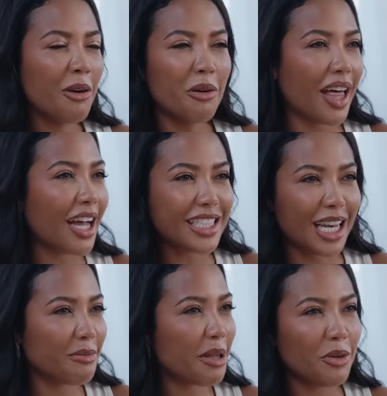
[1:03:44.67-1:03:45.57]
without
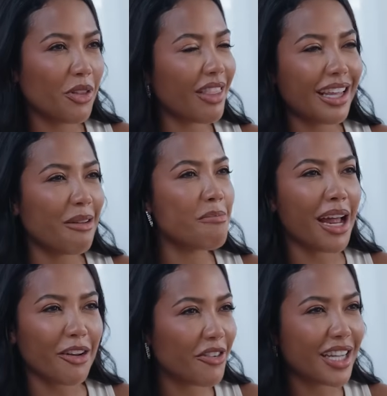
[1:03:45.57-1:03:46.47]
telling people that they can
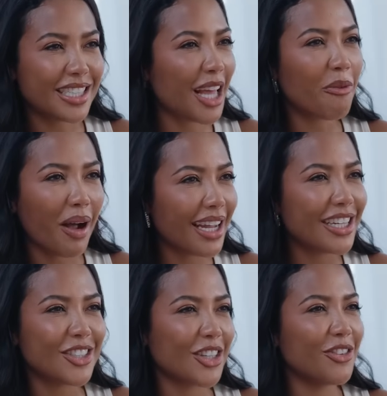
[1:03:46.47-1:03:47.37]
manifest their
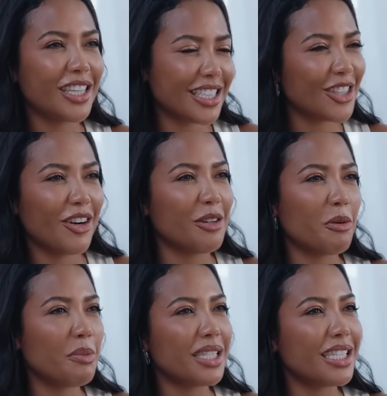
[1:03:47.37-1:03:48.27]
way to this
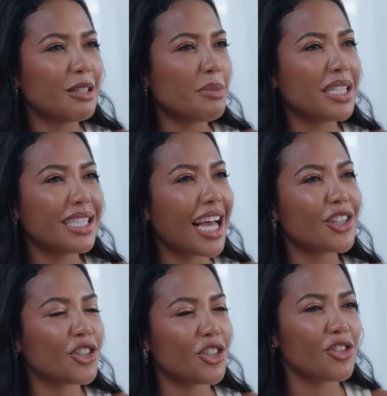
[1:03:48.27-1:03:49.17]
incredible business, because
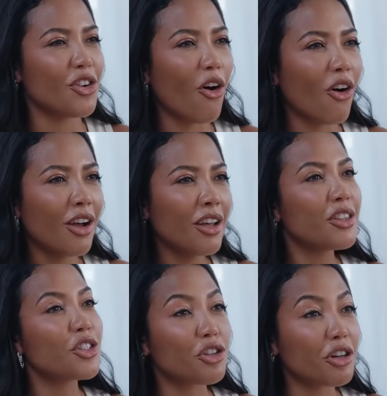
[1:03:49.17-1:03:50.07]
that's just not
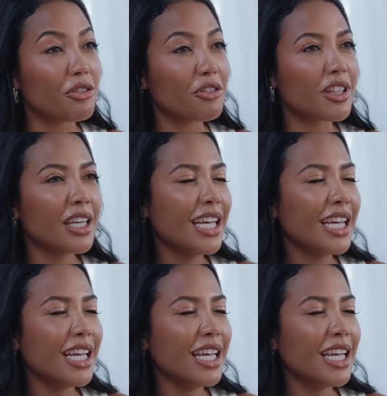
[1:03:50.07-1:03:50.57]
the truth.